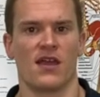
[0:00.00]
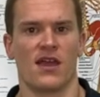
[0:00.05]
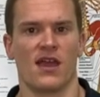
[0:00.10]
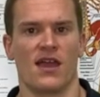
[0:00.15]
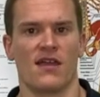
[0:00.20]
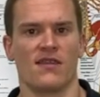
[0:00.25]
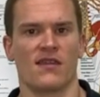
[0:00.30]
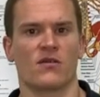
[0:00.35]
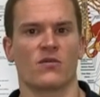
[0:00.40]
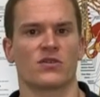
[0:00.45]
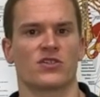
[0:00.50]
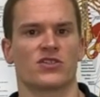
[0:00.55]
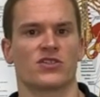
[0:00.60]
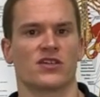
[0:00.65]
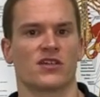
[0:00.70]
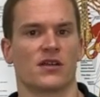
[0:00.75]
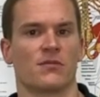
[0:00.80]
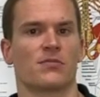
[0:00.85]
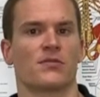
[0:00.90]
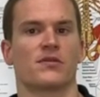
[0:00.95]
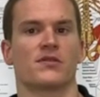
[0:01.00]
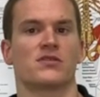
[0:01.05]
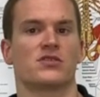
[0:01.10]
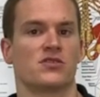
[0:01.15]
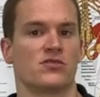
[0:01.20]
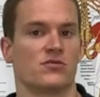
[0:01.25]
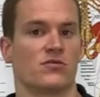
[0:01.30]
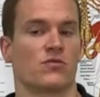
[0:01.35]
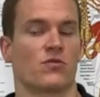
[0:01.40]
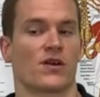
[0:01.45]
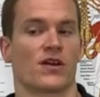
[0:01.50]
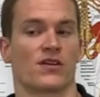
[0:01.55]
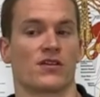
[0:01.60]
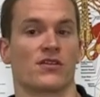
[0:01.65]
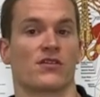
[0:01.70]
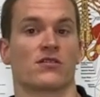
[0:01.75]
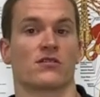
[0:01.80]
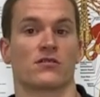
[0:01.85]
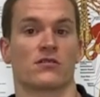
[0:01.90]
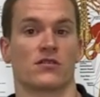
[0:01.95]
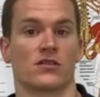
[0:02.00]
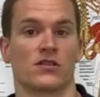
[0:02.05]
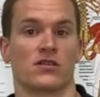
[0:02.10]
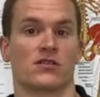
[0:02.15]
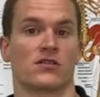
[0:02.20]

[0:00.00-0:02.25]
And then once you get up to where you're